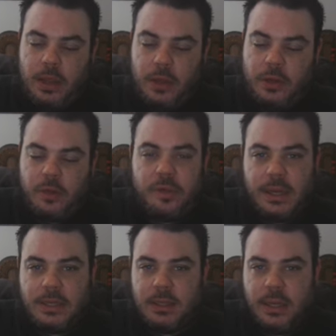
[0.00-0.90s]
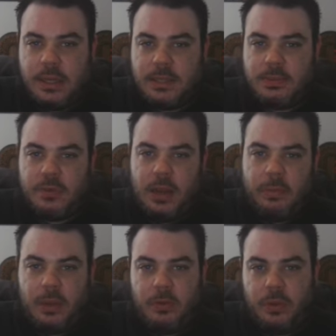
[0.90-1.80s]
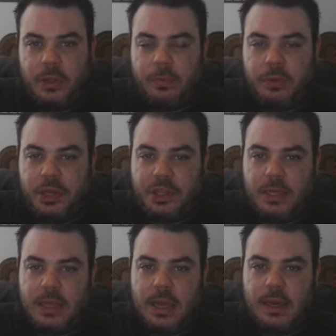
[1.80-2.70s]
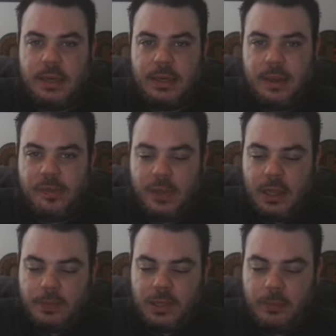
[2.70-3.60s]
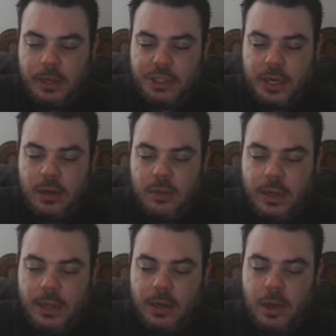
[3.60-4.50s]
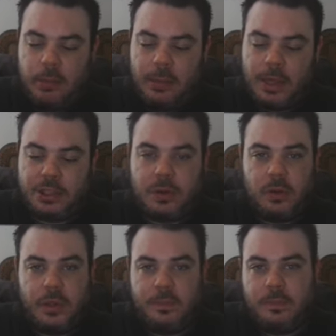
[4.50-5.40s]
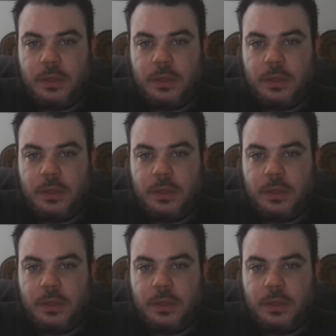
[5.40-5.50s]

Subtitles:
Don't forget to like and subscribe. I'd really appreciate that. It definitely helps out my channel, and I'll be back shortly.